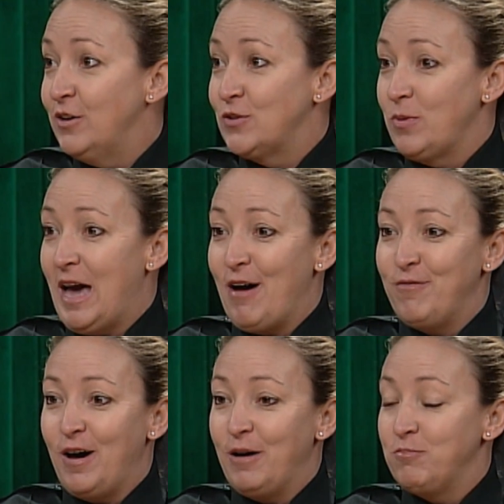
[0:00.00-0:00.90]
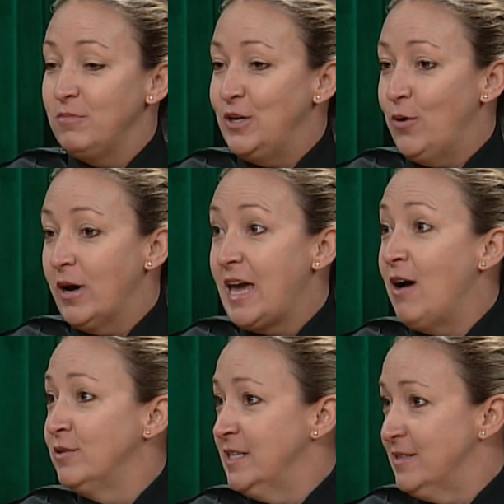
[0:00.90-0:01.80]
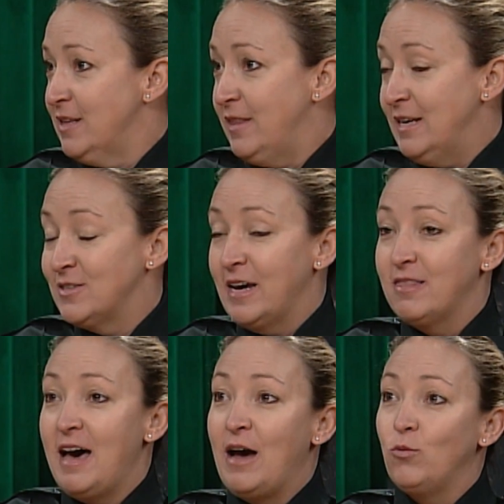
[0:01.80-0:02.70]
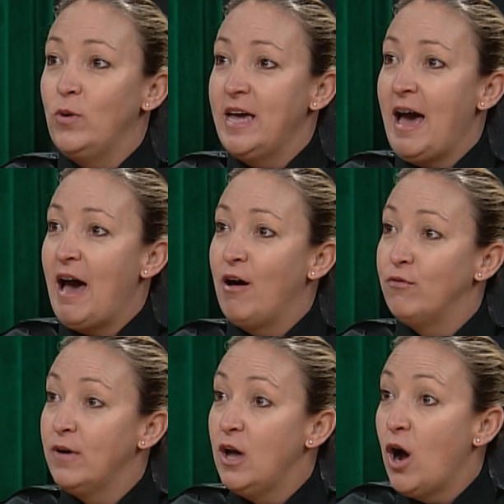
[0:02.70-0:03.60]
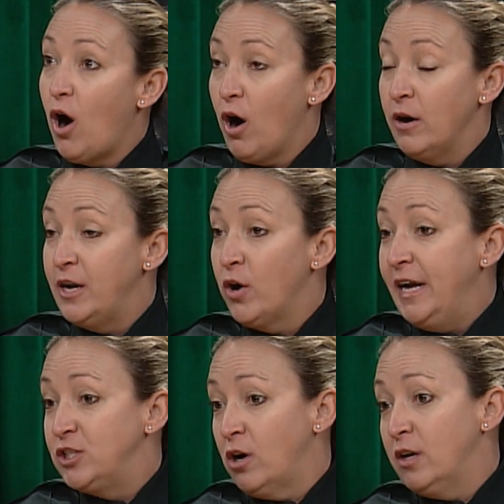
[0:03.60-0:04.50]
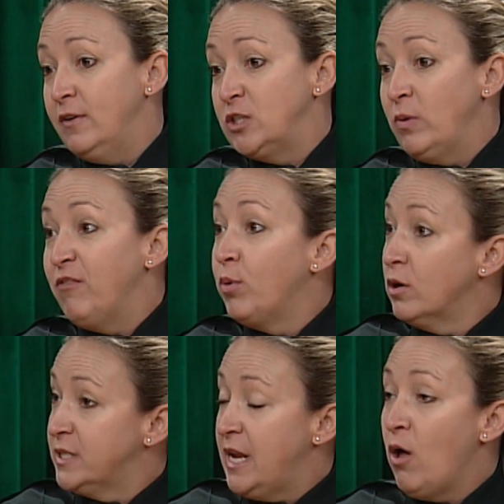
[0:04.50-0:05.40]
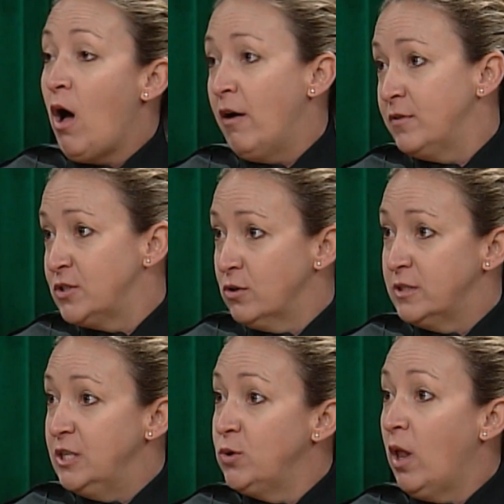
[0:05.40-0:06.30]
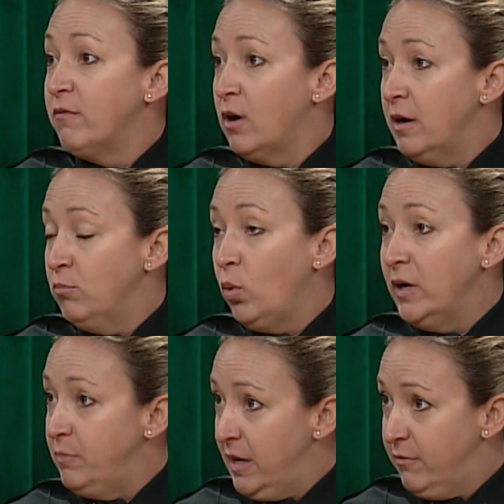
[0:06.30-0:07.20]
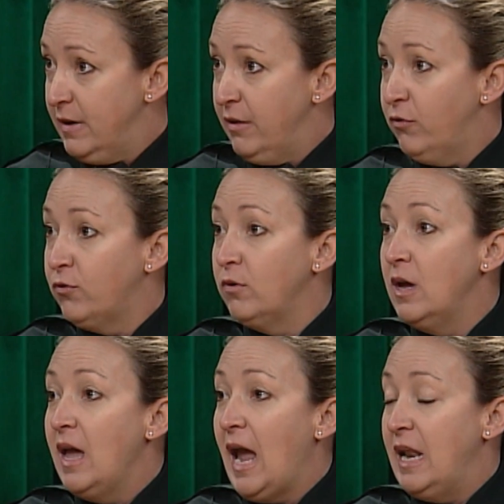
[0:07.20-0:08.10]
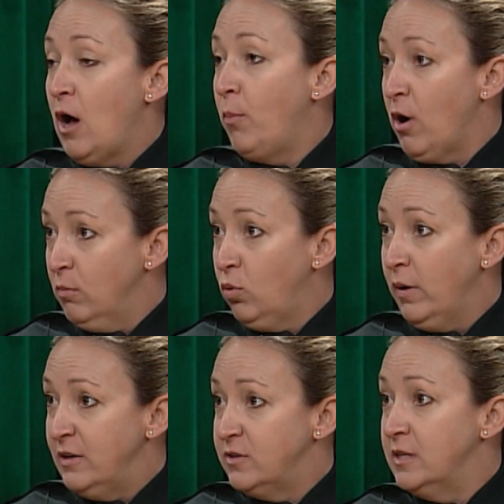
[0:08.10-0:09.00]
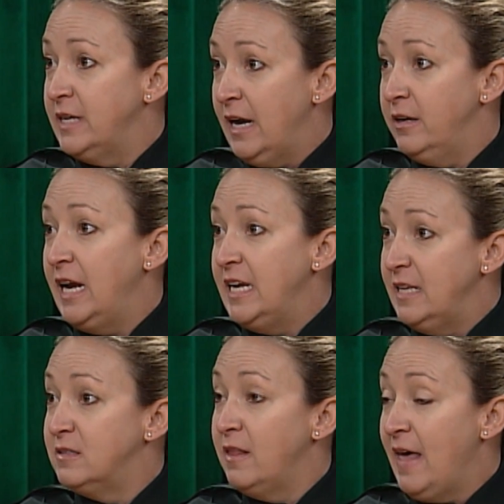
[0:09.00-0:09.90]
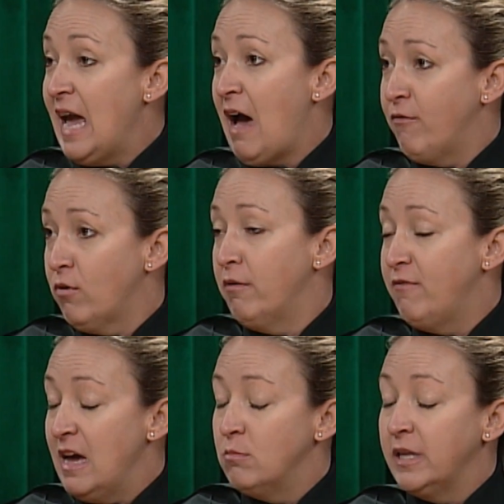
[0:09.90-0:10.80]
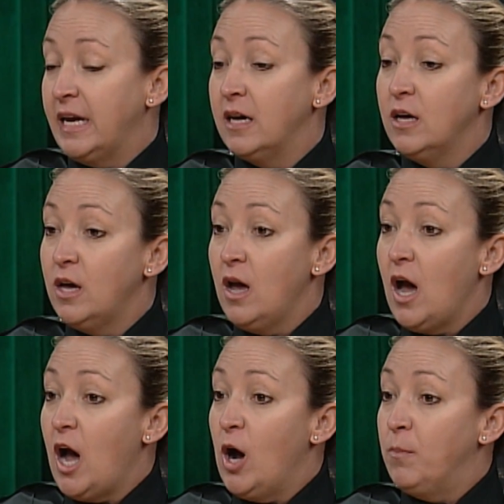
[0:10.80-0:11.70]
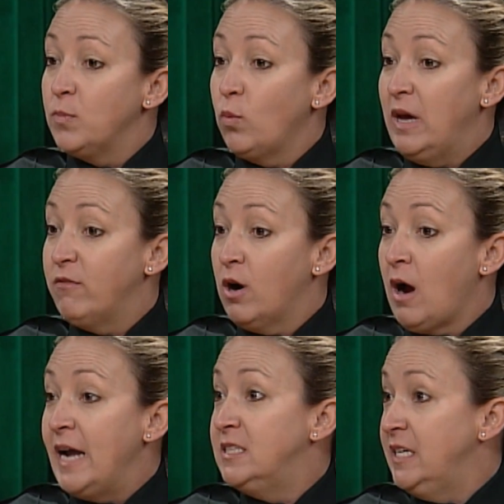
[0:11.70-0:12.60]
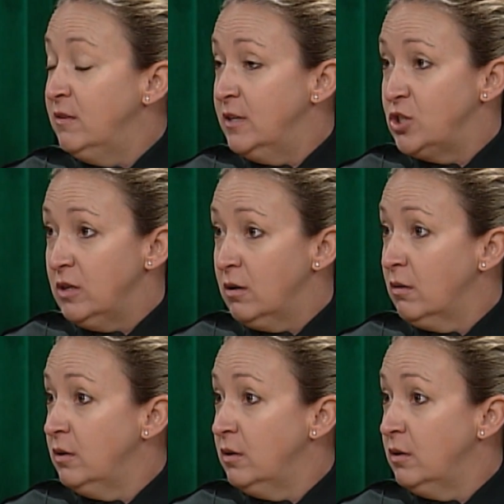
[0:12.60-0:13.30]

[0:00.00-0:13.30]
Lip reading: So we have accountants and things like that. We have in our HR division, we have personnel officers that do all of our employee benefits and help our employees in the day-to-day needs that they have for a family. We have our IT division,